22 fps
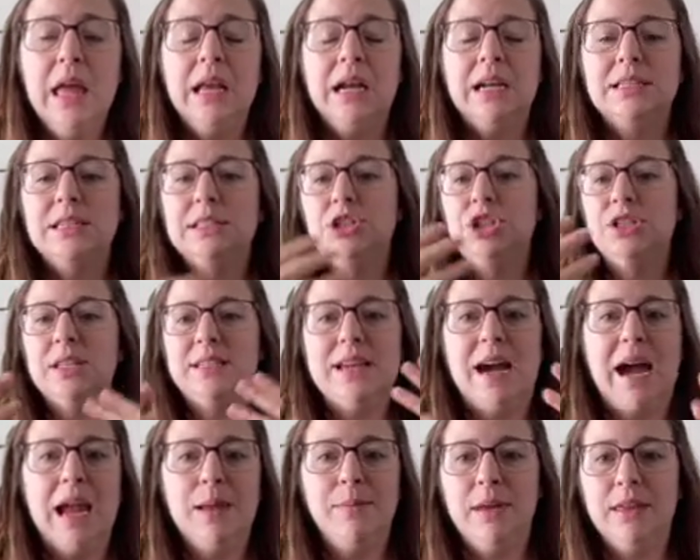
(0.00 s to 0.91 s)
Because it's just a
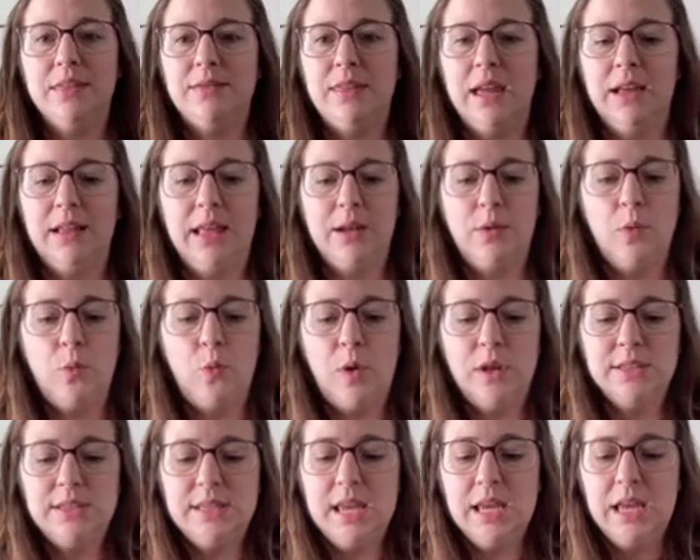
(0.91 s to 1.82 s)
timing thing. Like
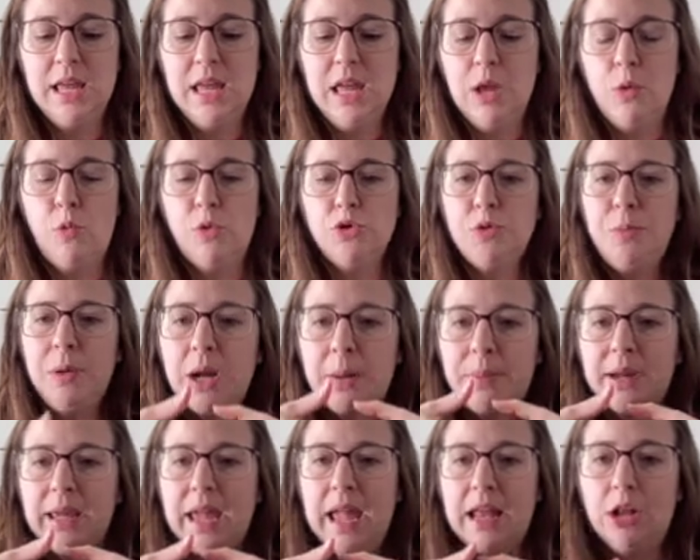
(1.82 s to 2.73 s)
once you pick
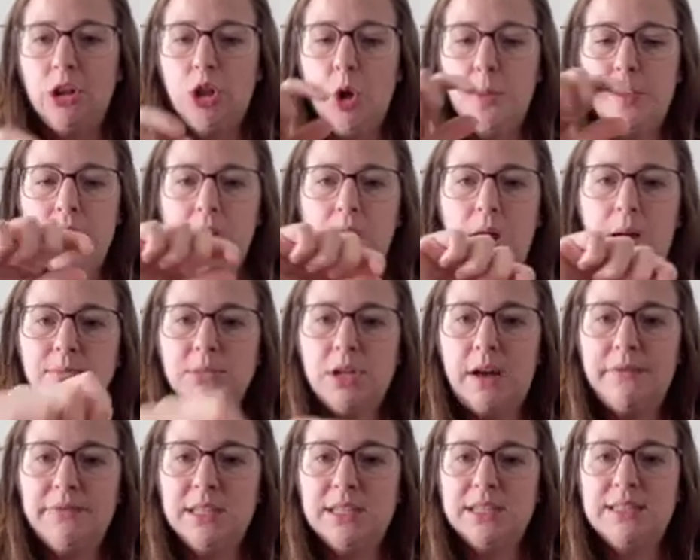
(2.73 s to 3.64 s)
up a cantaloupe and it comes
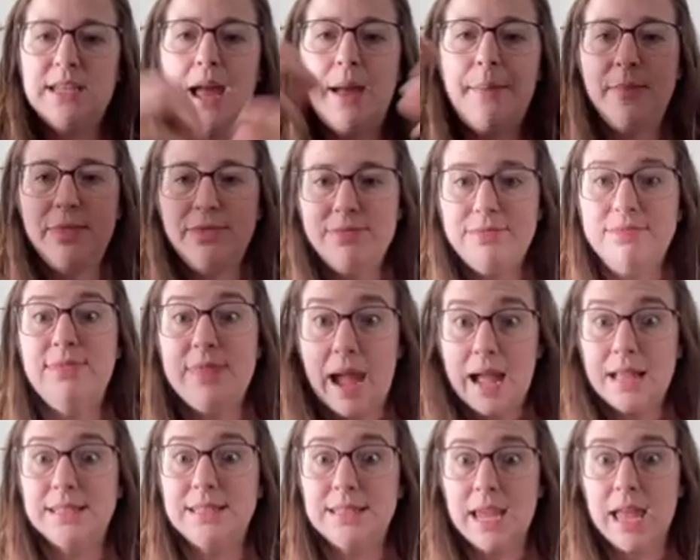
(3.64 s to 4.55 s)
off the stem,
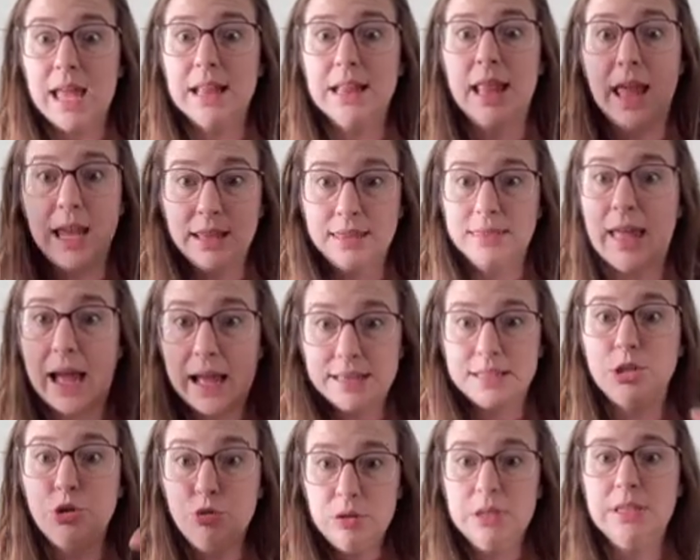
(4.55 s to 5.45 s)
that's it. Like that,
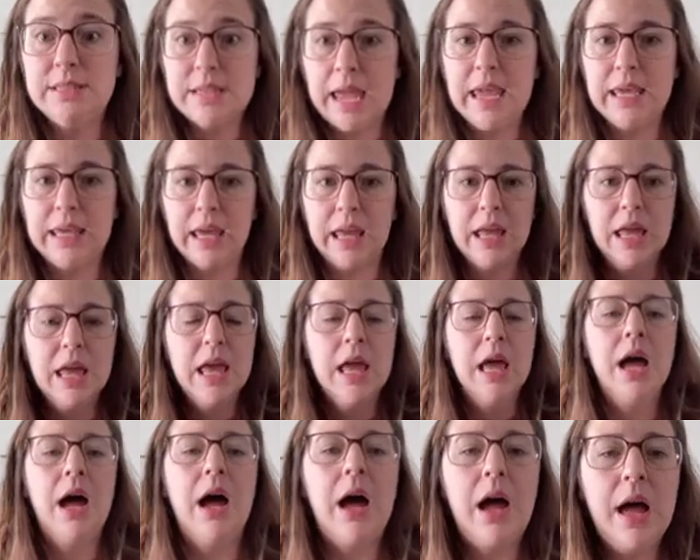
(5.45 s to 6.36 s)
you need to take it.
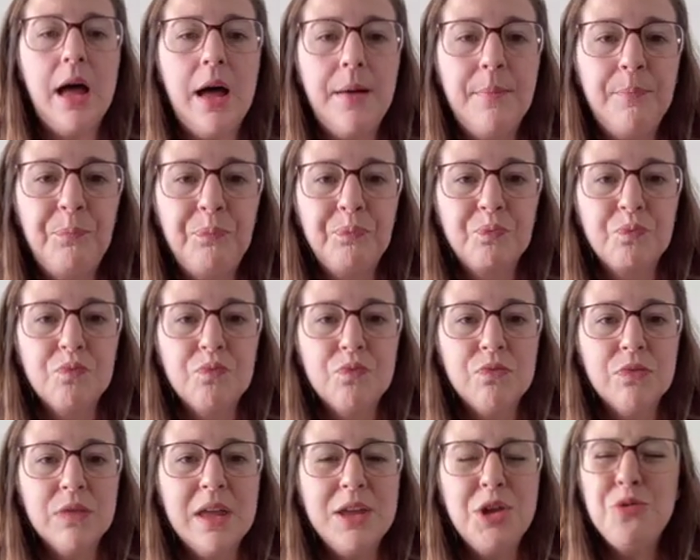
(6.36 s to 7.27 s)

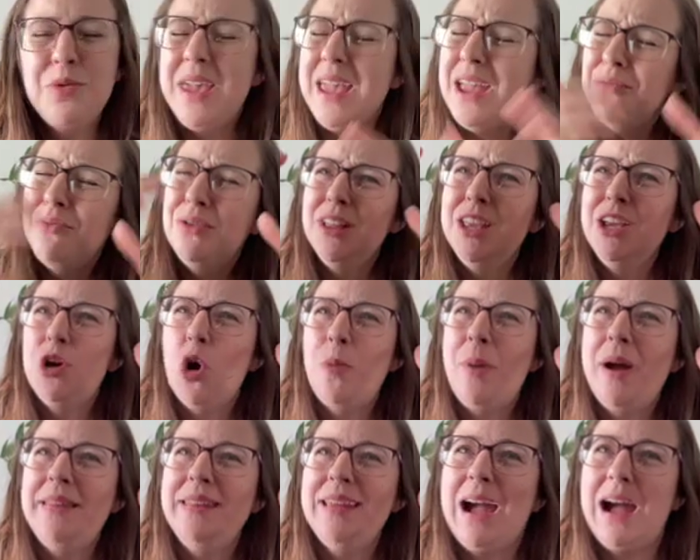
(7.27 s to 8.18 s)
You can't really go
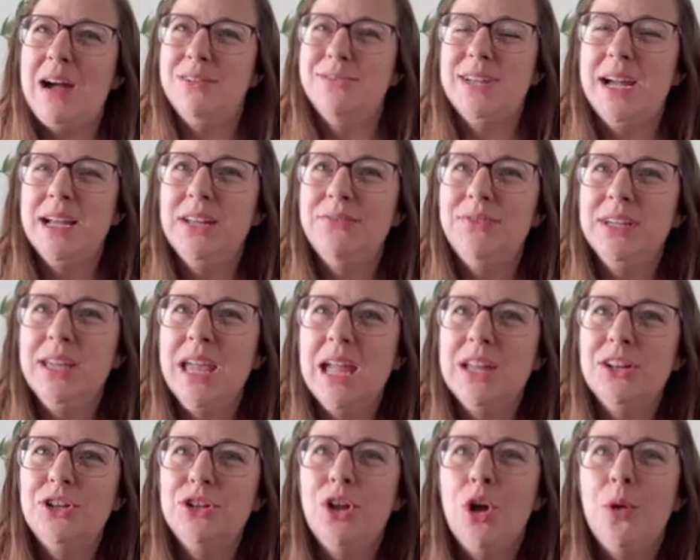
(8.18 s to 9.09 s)
by the outside of a
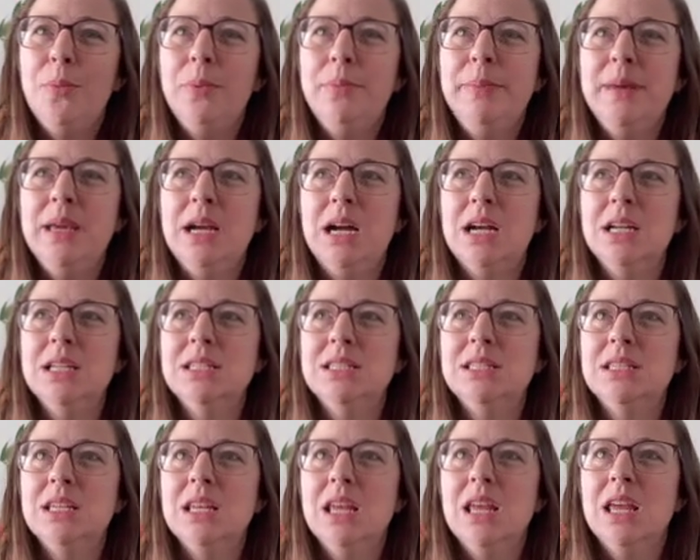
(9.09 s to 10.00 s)
cantaloupe,
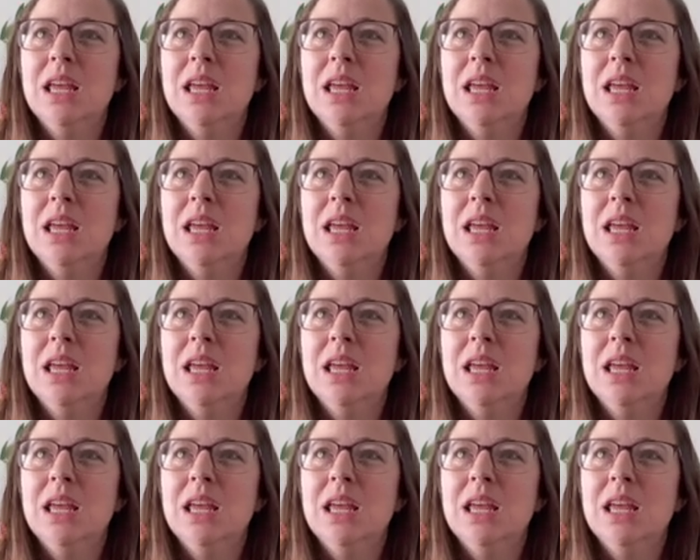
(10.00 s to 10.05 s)
because